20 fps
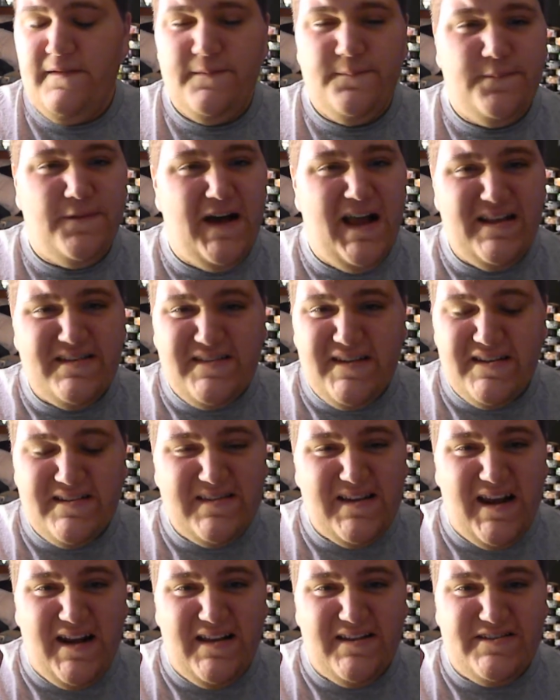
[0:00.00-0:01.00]
Plastic's
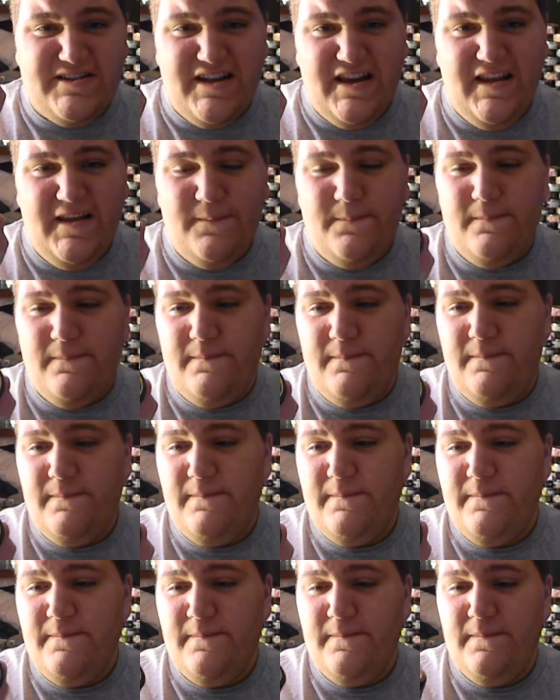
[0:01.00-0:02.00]
kind of cheap.
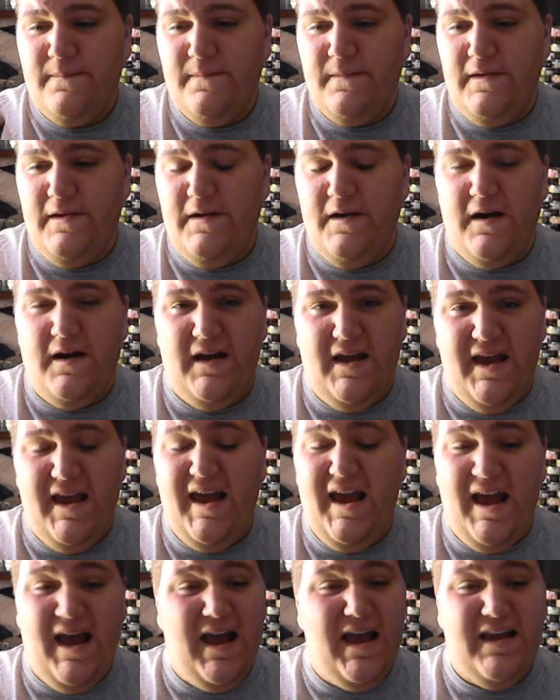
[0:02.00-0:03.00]

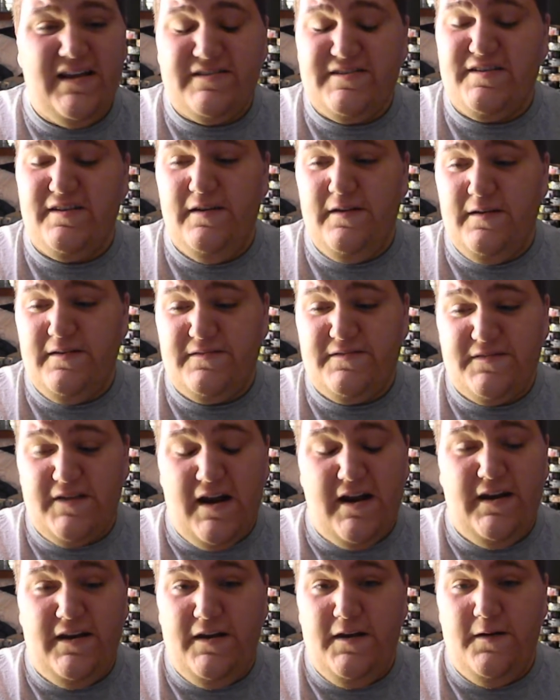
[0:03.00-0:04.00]
I actually was
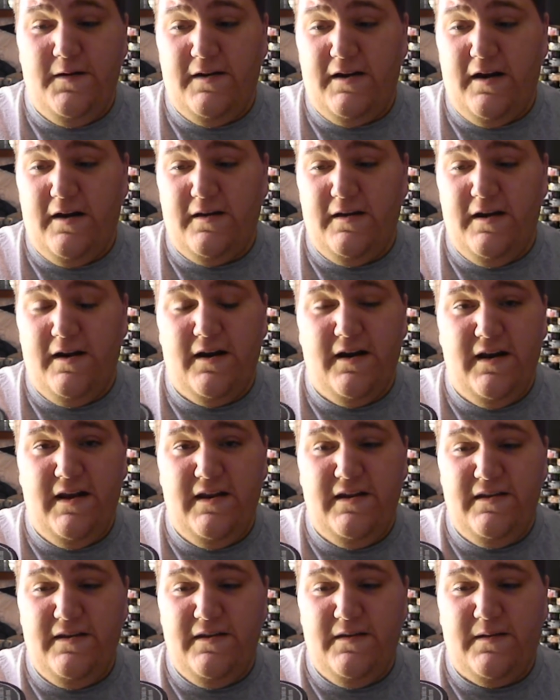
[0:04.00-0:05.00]
trying to do it earlier,
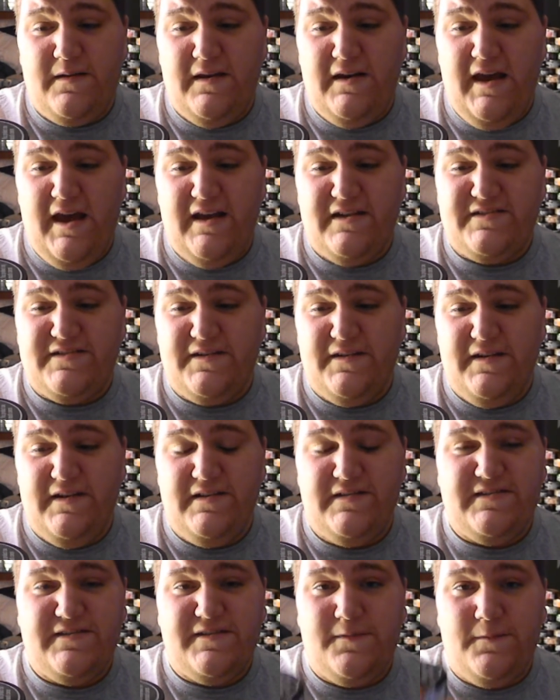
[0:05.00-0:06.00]
and you can actually
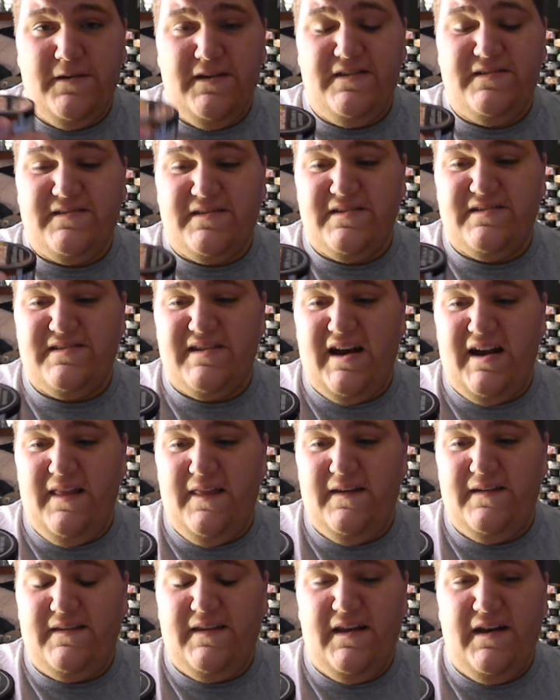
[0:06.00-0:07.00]
squeeze the side of
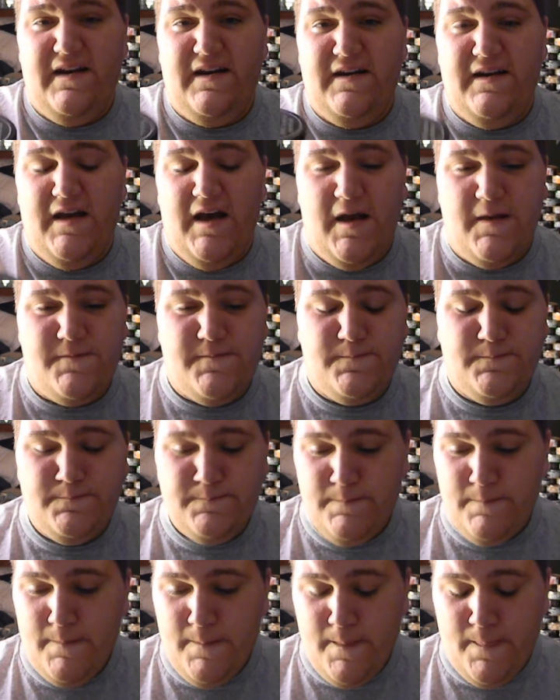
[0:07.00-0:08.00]
the tin enough,
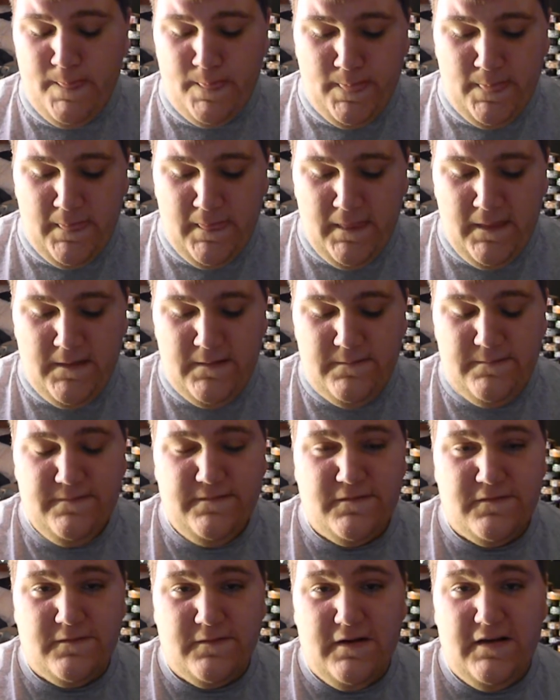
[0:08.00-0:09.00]

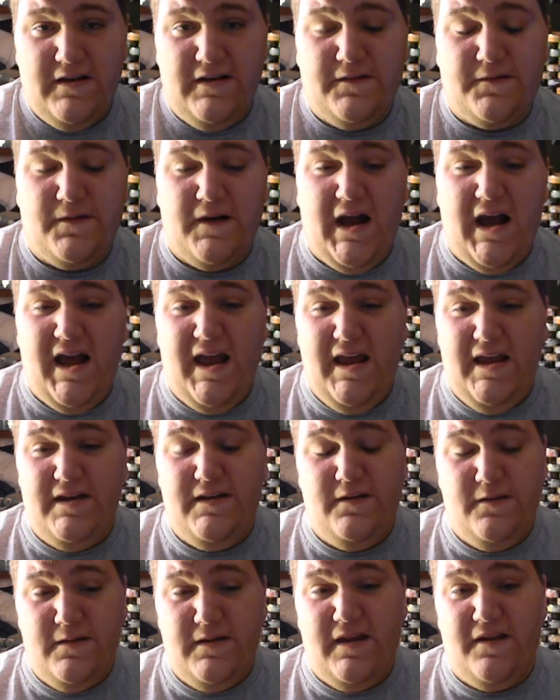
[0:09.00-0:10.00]
really try, and
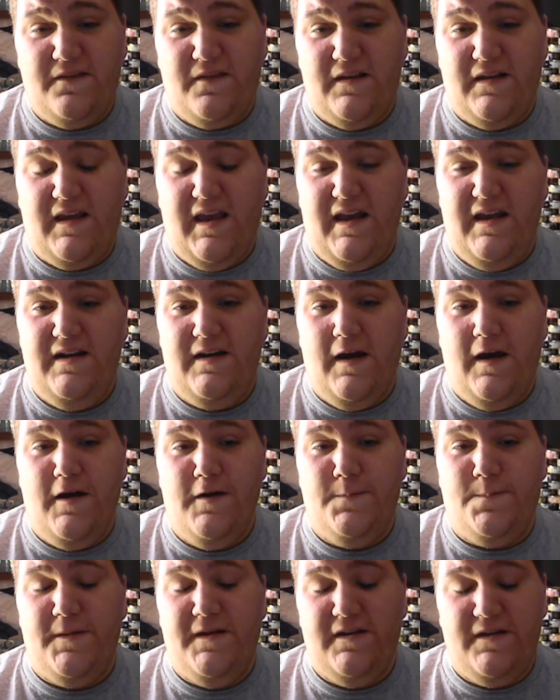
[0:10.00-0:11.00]
you can get the can to
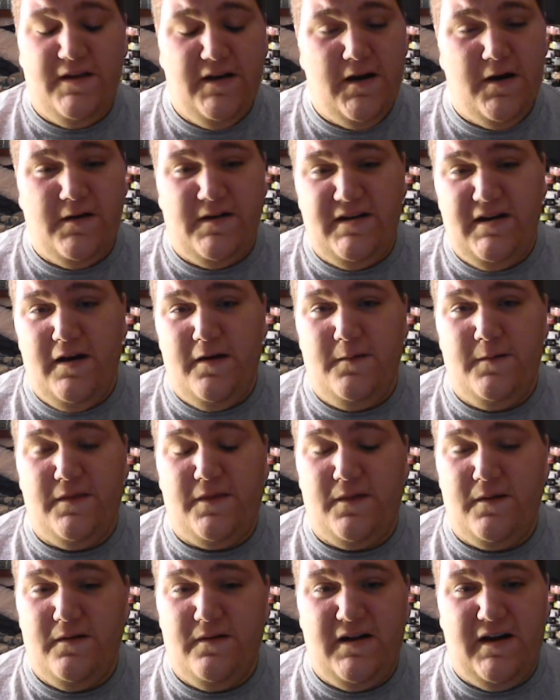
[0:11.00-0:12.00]
open. I know with
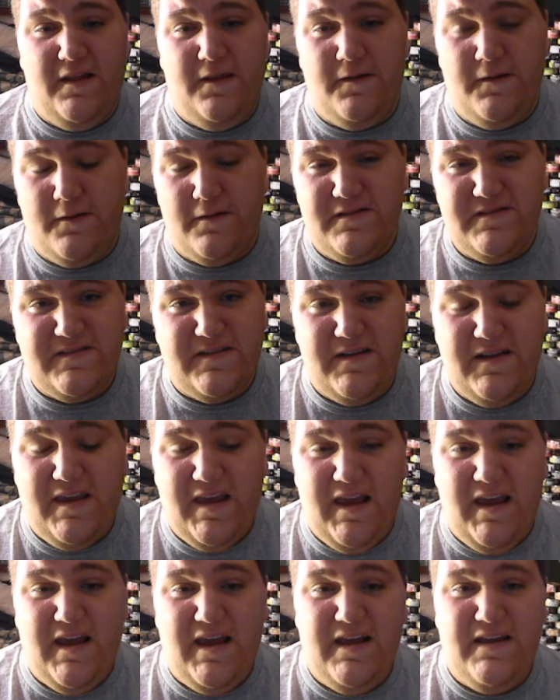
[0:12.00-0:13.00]
a lot of the Grizzly
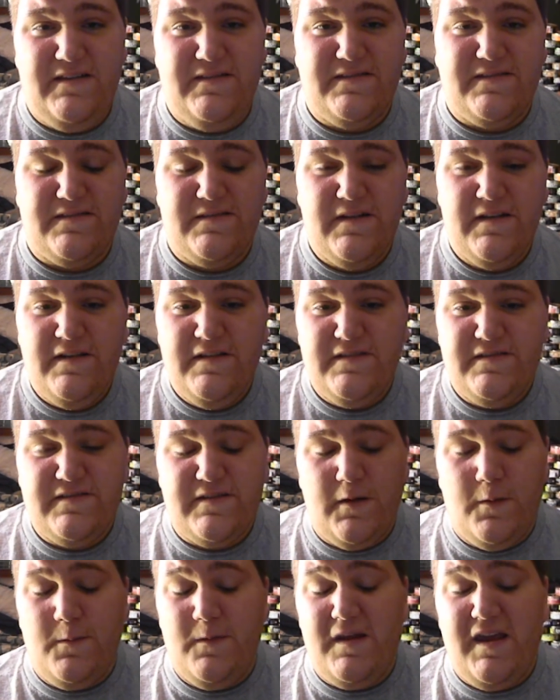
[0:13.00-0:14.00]
cans,
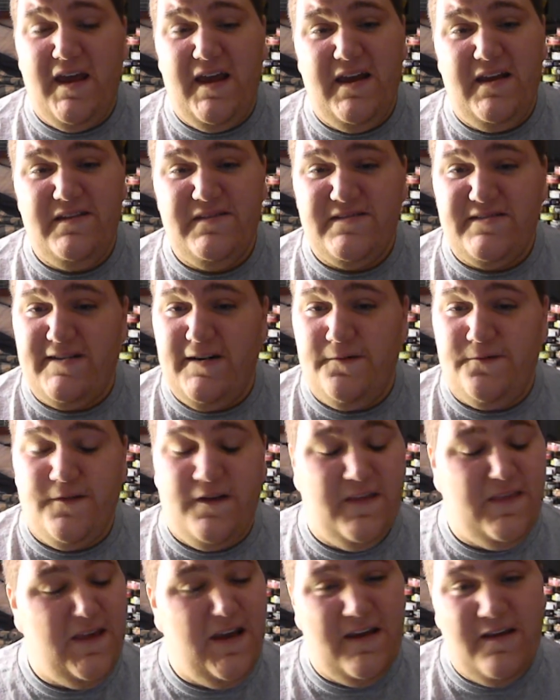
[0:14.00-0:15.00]
Skoal cans, stuff
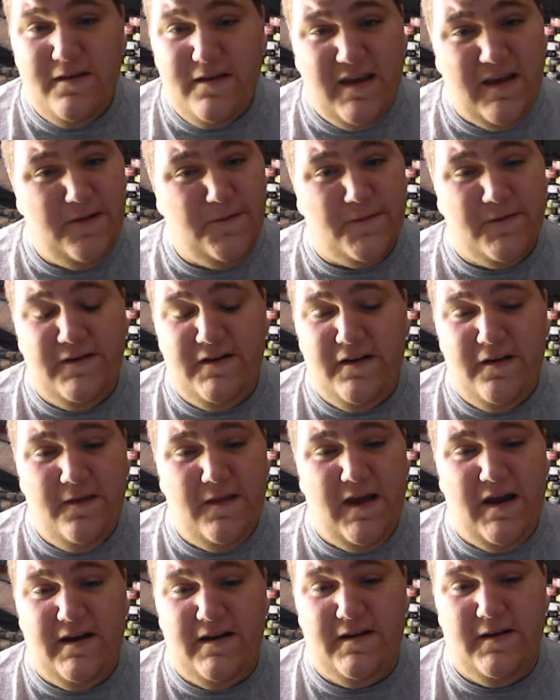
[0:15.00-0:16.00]
like that, you can't really do
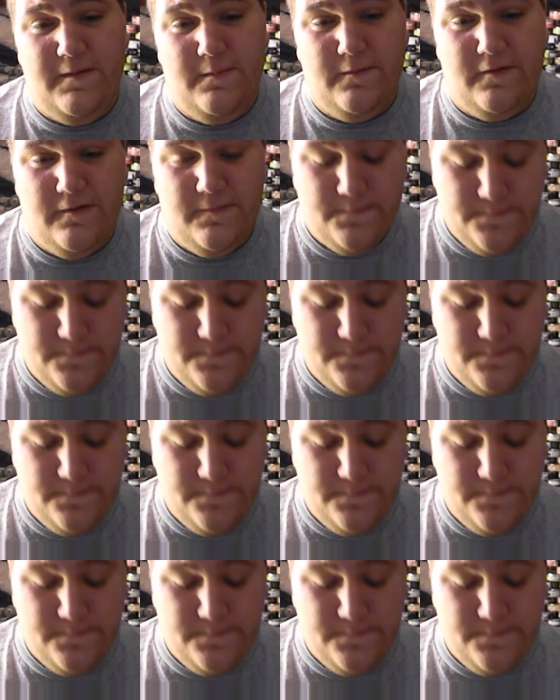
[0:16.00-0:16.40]
that anymore.